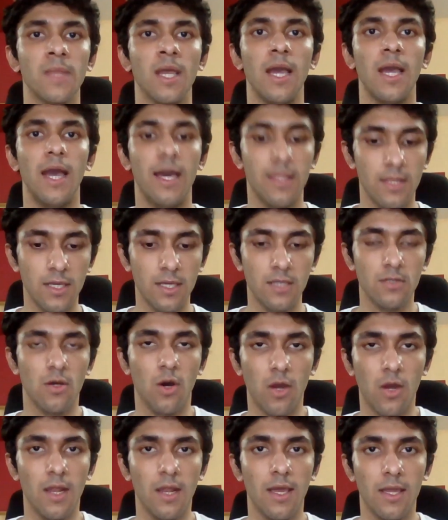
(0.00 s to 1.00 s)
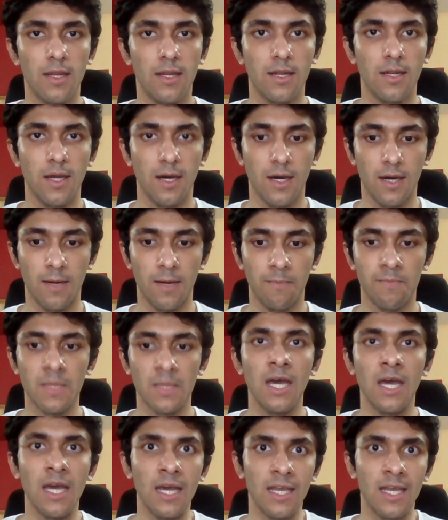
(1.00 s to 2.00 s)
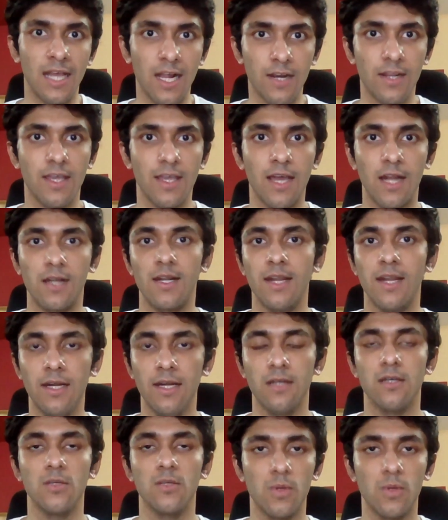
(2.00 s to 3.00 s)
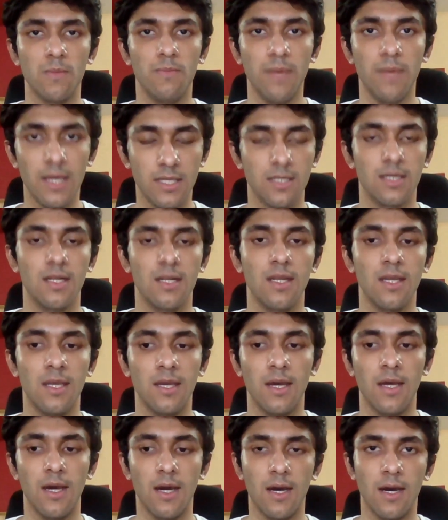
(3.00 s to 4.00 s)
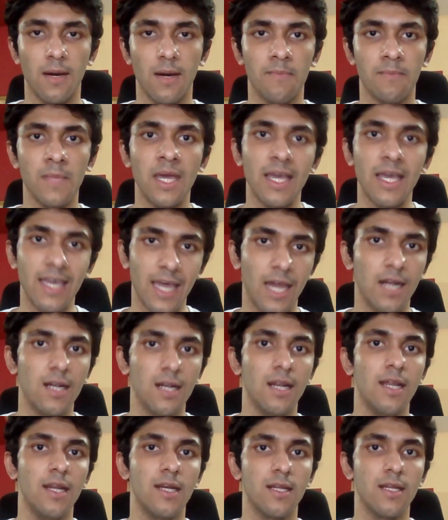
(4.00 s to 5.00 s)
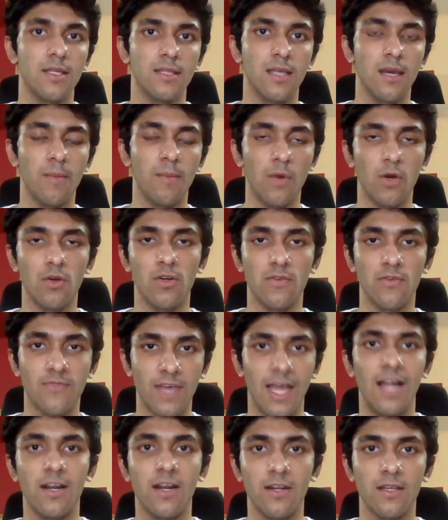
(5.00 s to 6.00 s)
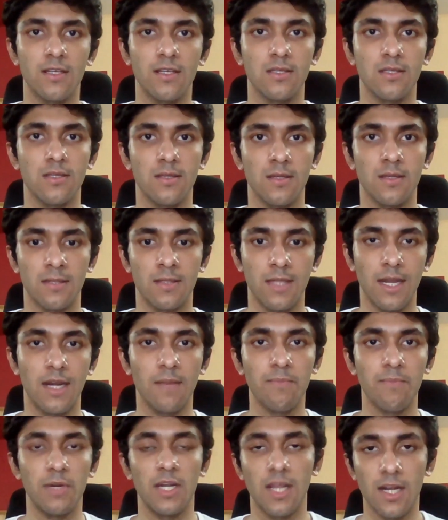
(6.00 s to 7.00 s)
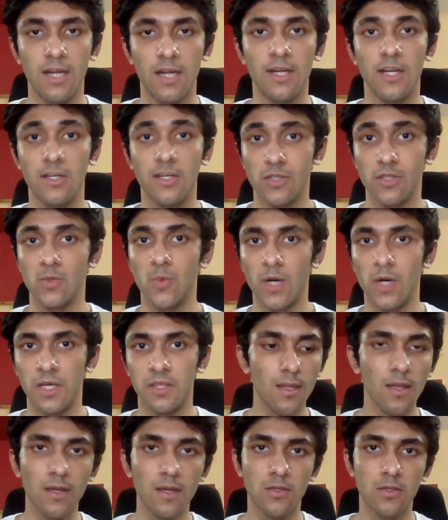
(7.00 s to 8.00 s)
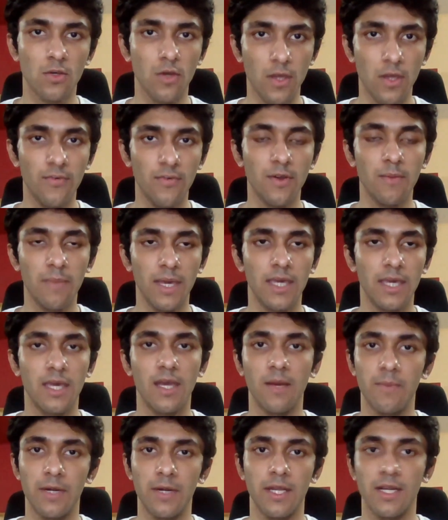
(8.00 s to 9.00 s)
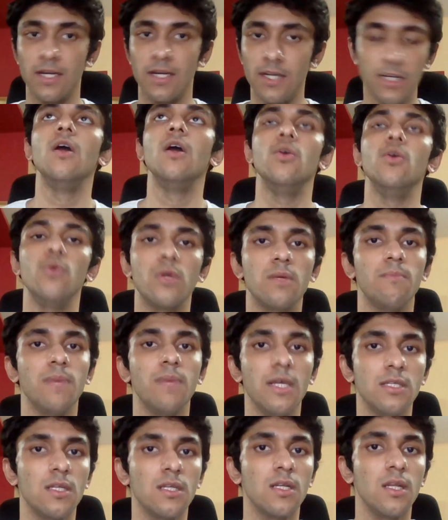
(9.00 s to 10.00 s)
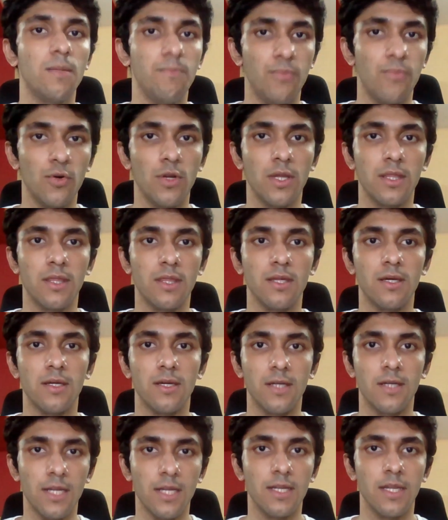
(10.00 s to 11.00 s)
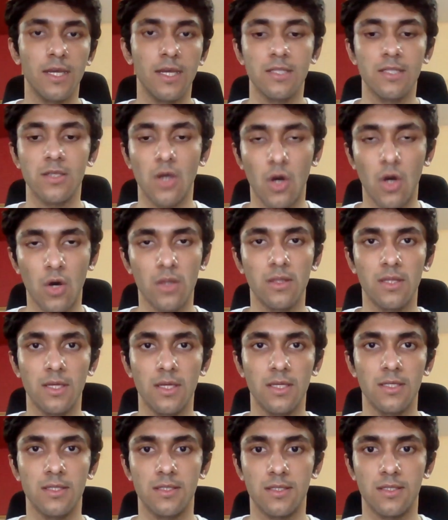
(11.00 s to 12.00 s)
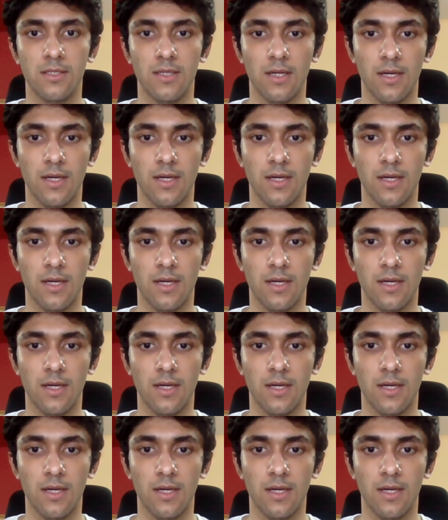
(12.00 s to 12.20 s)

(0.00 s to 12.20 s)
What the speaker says: and these online calorie calculators will basically calculate the amount of calories that a particular dish is worth. So if you're making a particular dish, you can basically put in the details on these